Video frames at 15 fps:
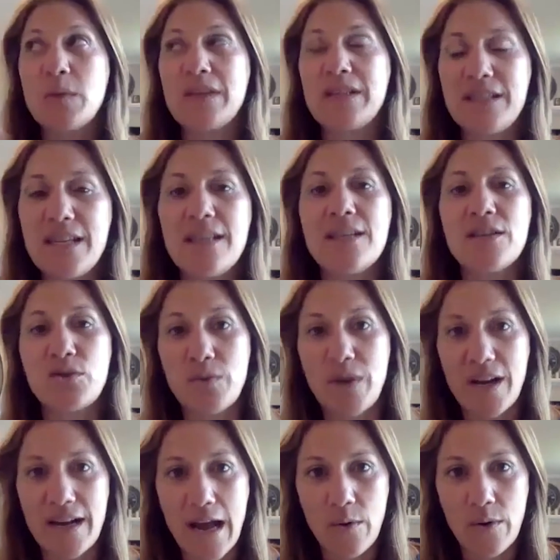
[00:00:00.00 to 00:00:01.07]
see this
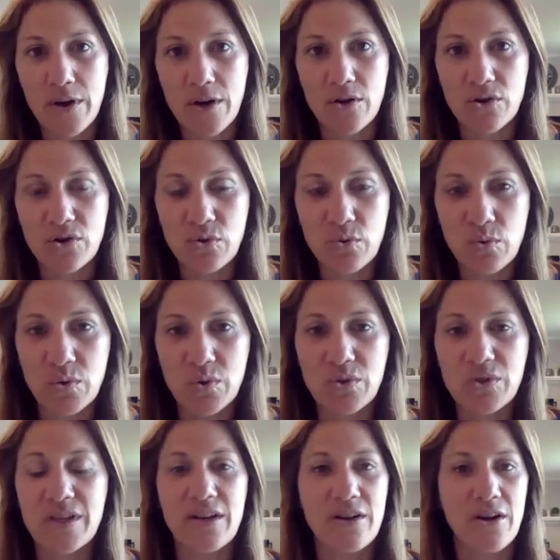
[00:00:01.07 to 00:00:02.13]
right now in our
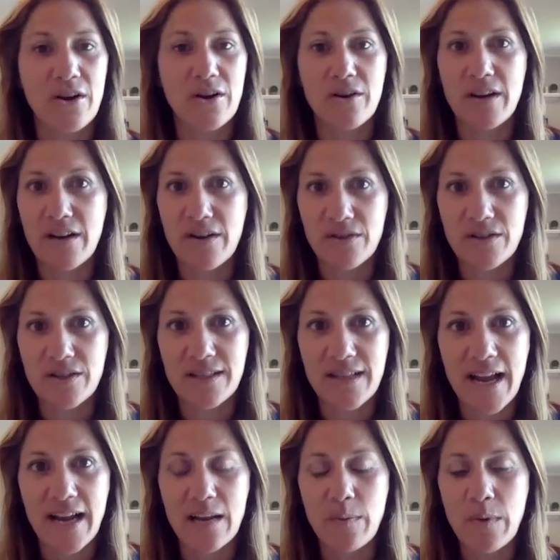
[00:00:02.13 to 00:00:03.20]
schools and in our society,